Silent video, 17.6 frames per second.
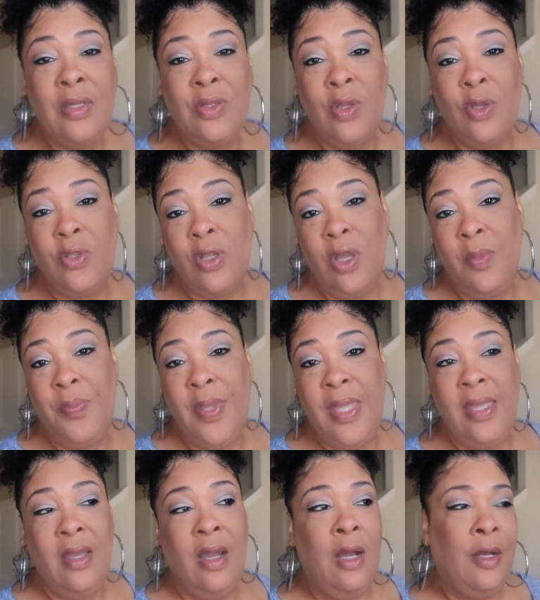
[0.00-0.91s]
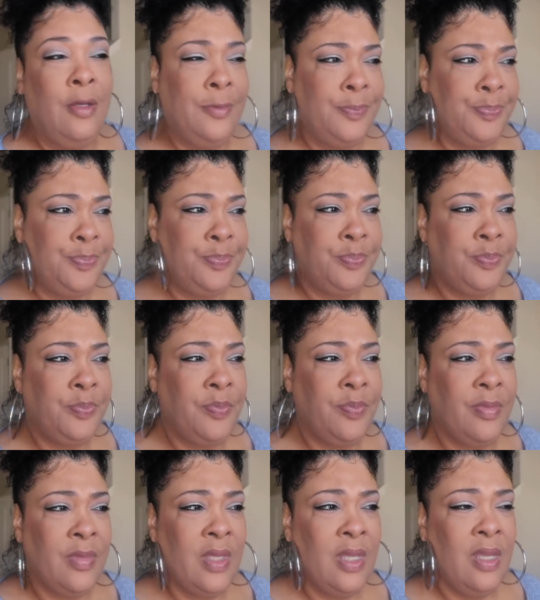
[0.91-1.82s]
So it's gonna be, um,
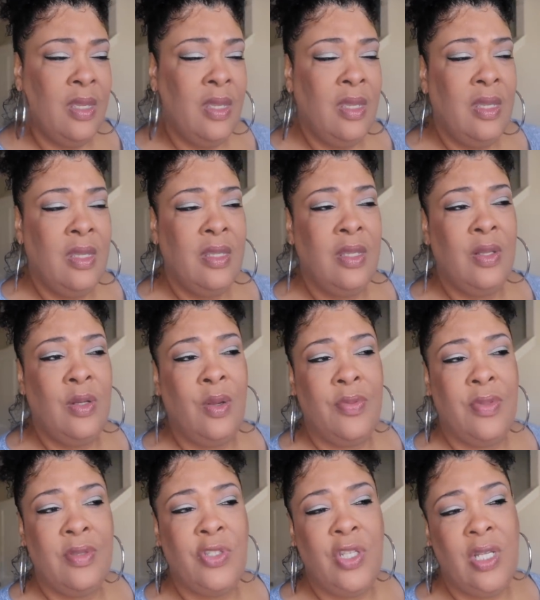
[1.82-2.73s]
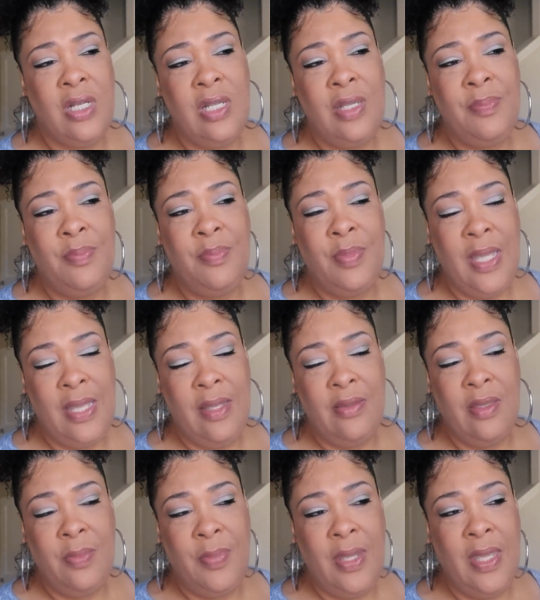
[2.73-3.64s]
you know, the chili,
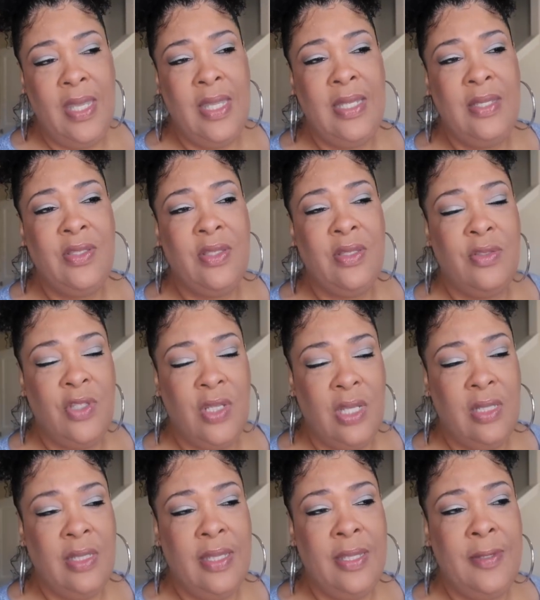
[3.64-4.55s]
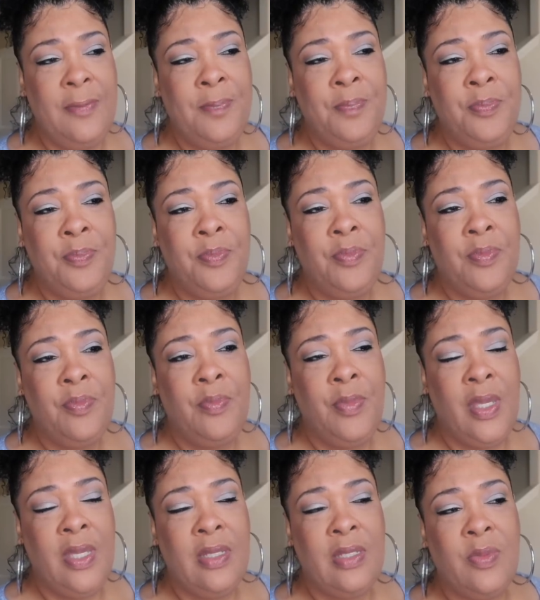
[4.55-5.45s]
be the beans and chili
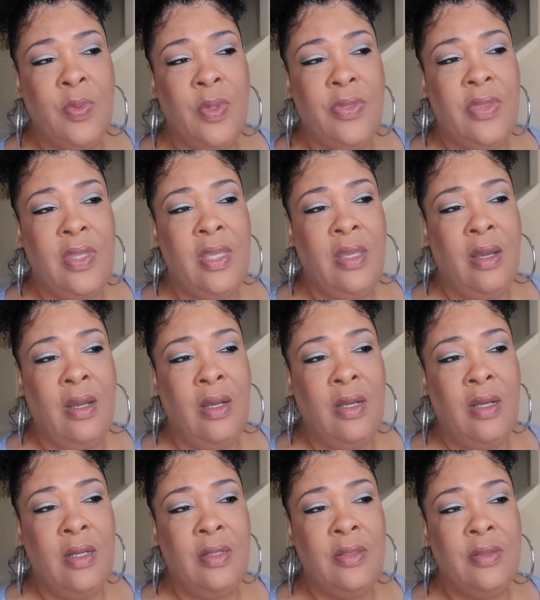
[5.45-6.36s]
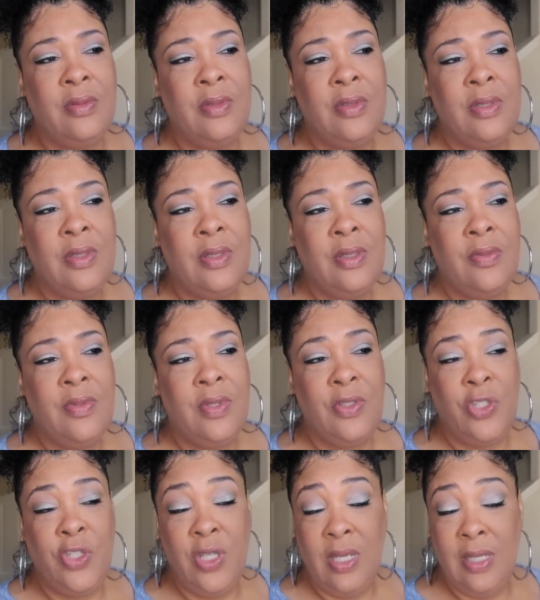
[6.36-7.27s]
mixed with the uh,
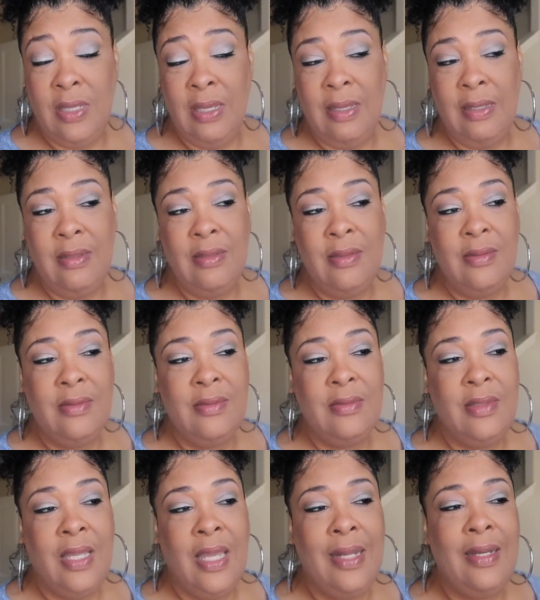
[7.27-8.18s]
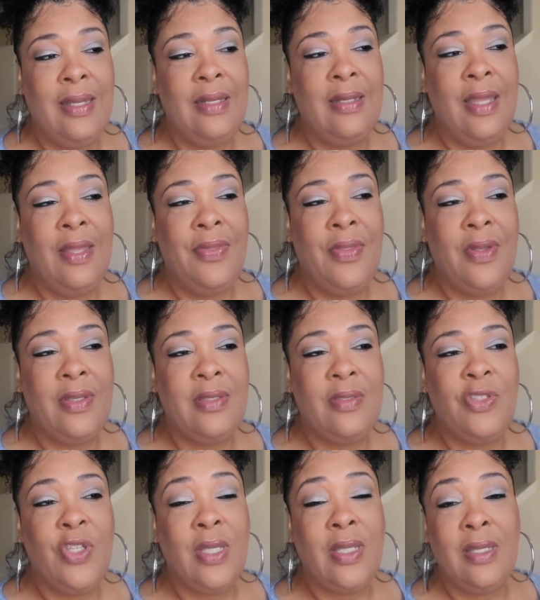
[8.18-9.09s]
the chicken and and
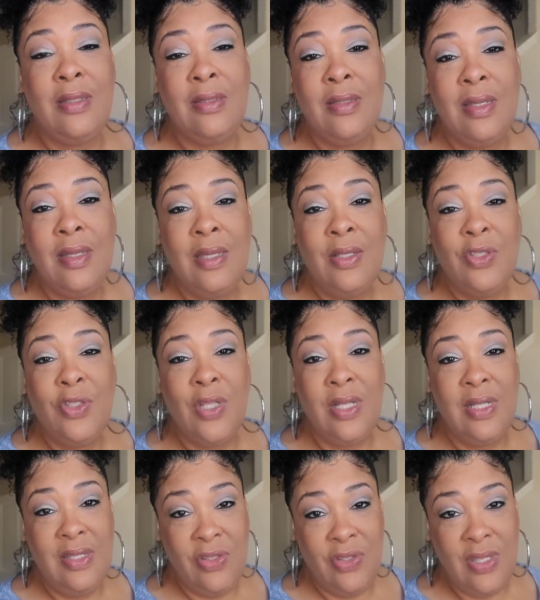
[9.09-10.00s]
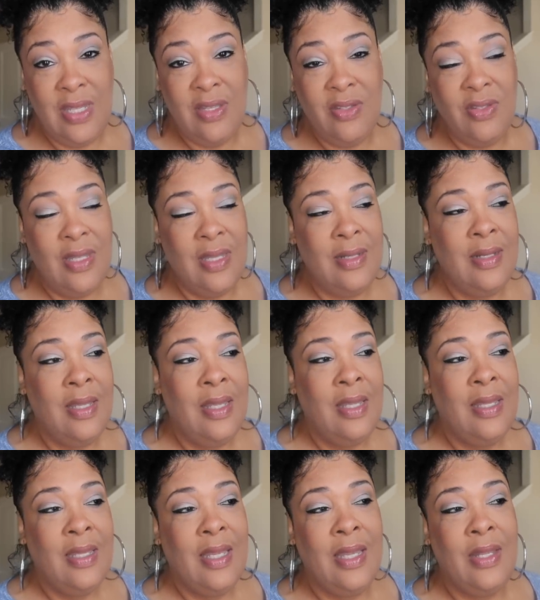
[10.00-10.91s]
the chicken chili seasoning
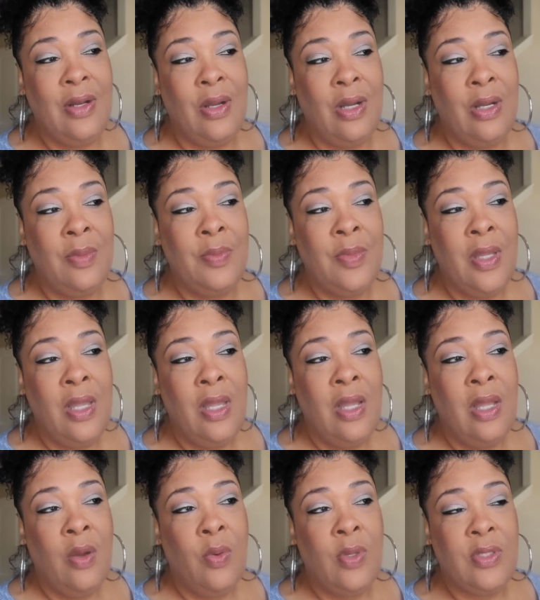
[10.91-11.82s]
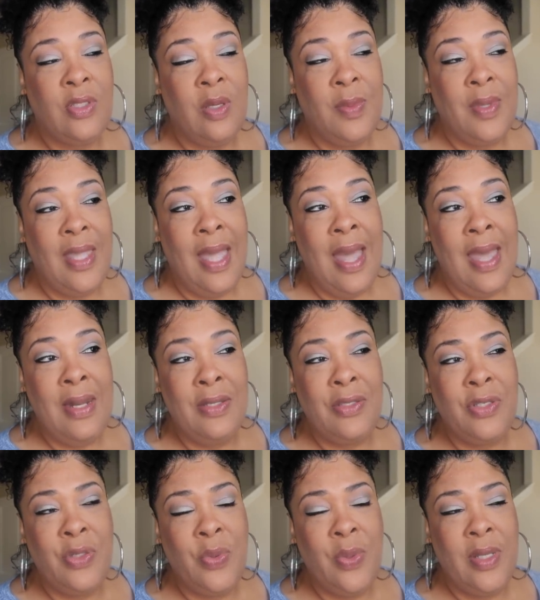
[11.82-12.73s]
and um, What's gonna be
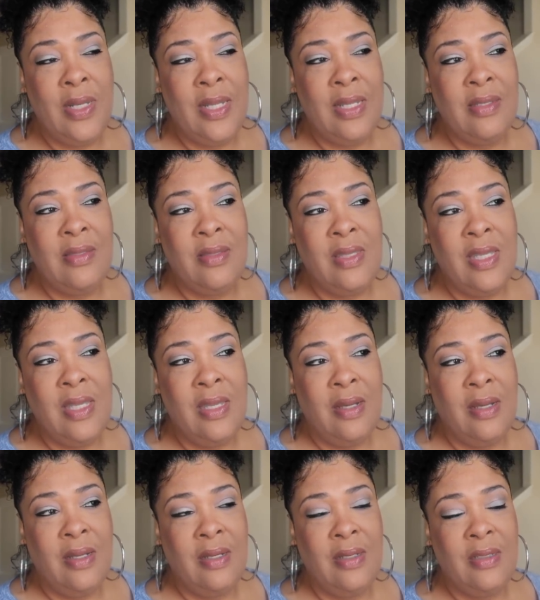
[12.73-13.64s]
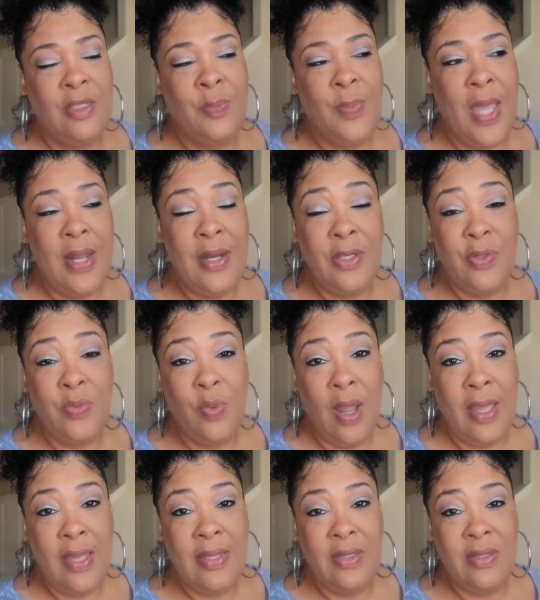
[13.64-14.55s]
added to it is the uh, Spanish
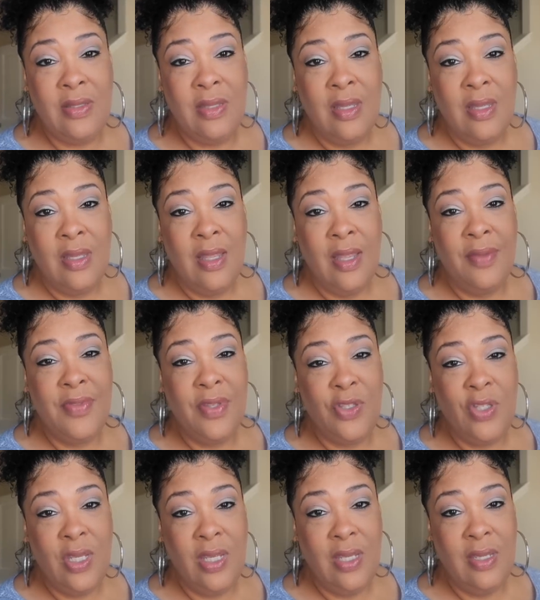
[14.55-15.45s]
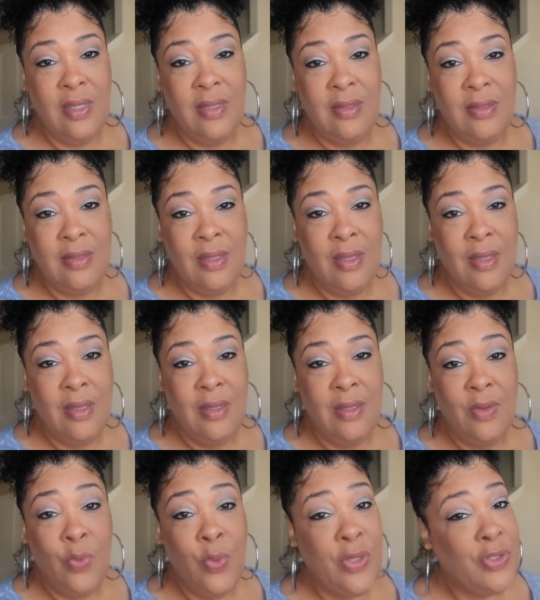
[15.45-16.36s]
rice and the cheese,
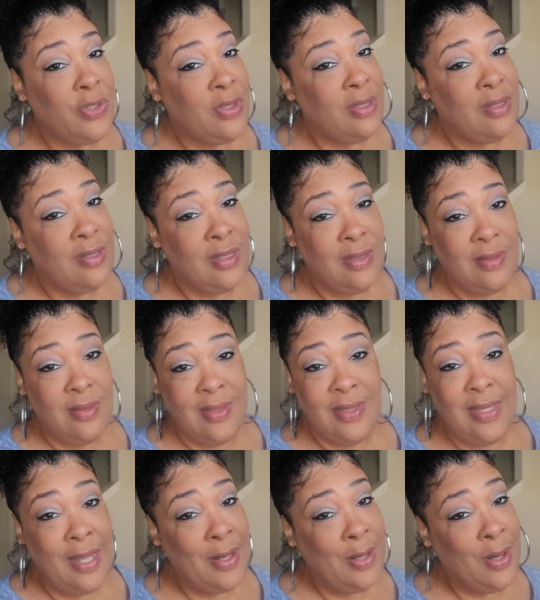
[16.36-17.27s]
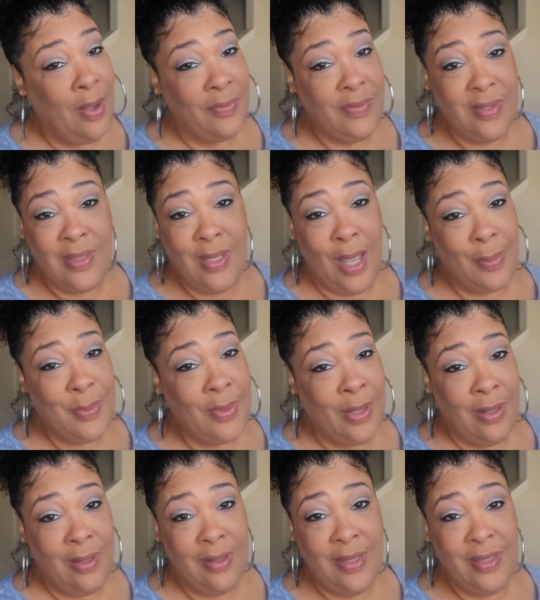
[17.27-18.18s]
which should set it off the top,
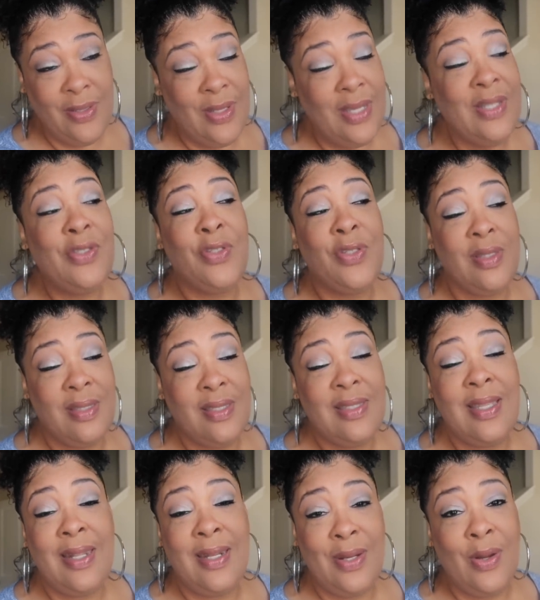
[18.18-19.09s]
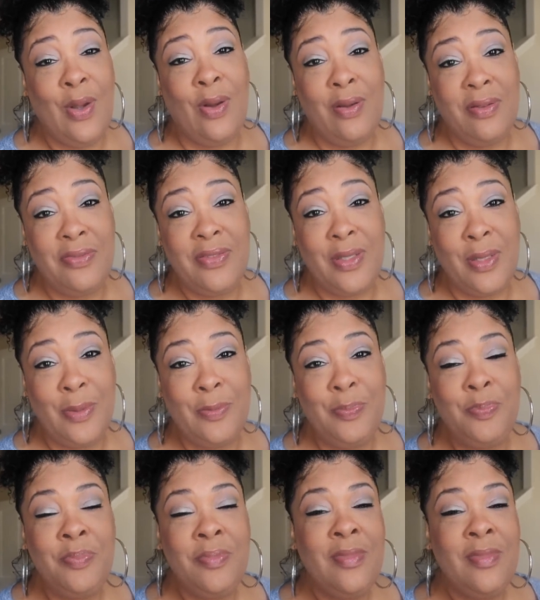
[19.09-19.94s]
y'all. It, it, should set it off, so.